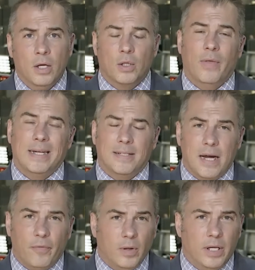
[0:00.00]
So that's
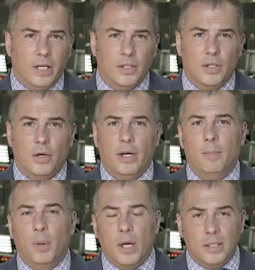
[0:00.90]
definitely
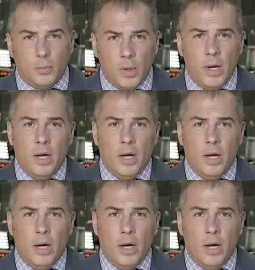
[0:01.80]
concerning. Plus,